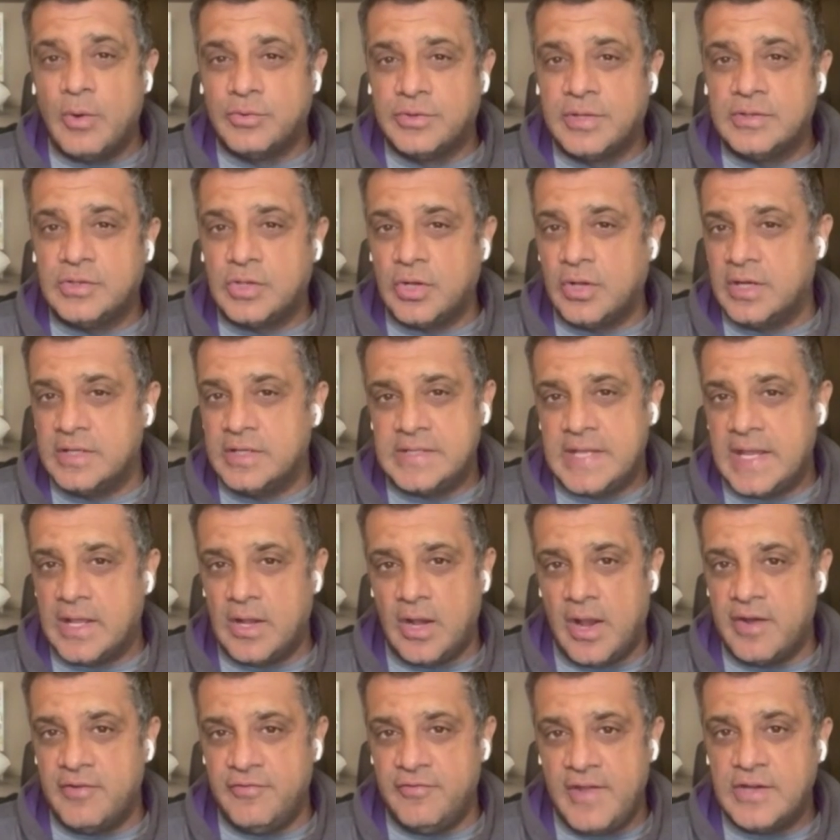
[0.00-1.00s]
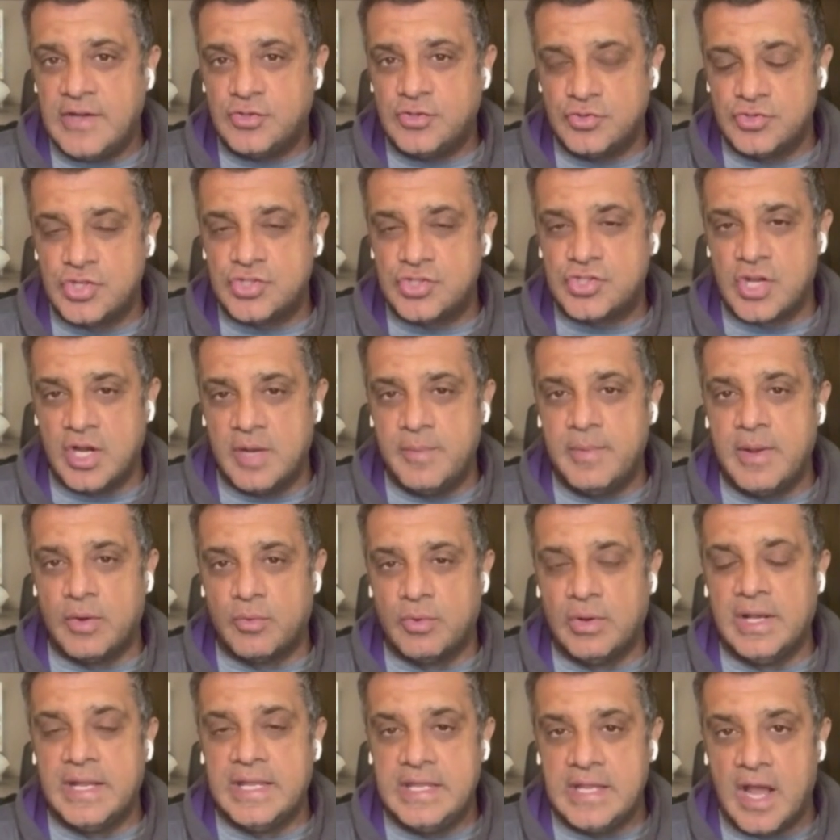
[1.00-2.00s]
I mean, I don't think they're going to take a lot of veterans. It's
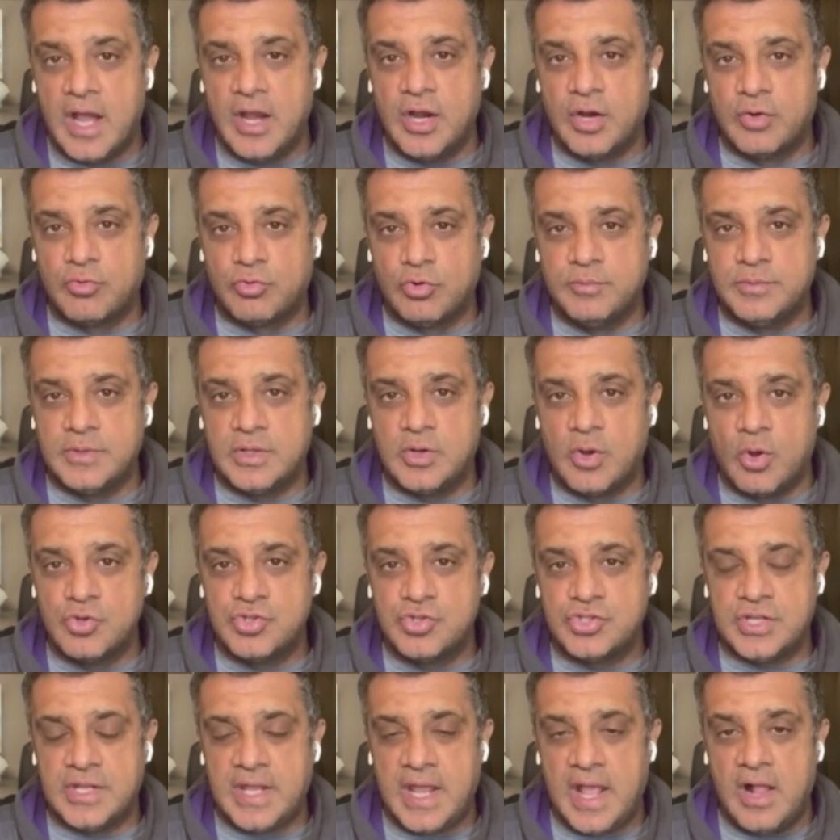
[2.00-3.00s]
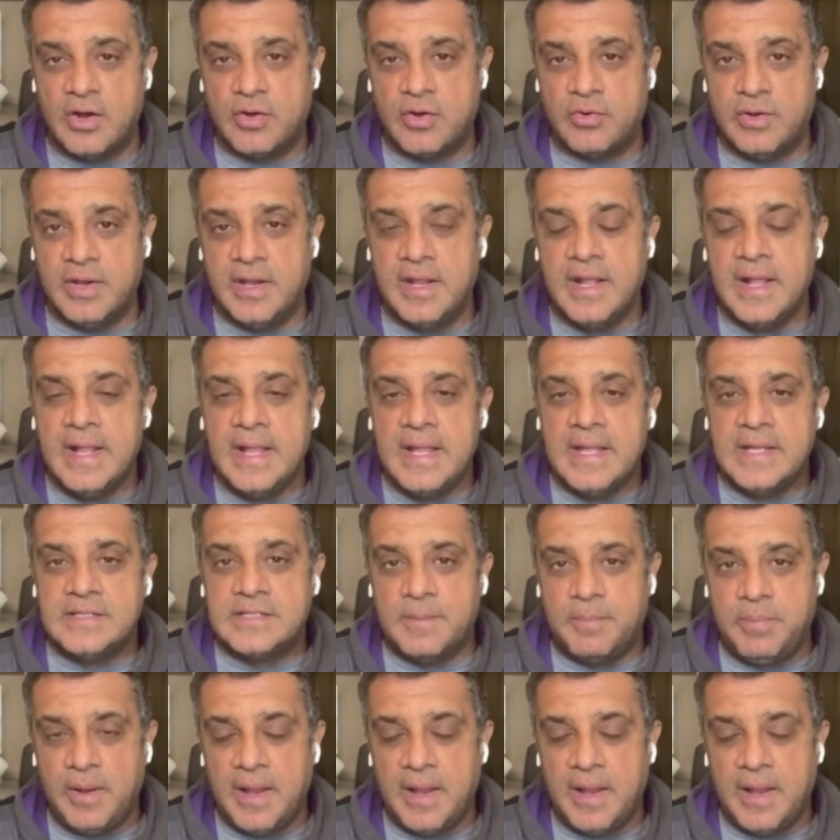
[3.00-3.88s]
going to be a really young group that goes to Calgary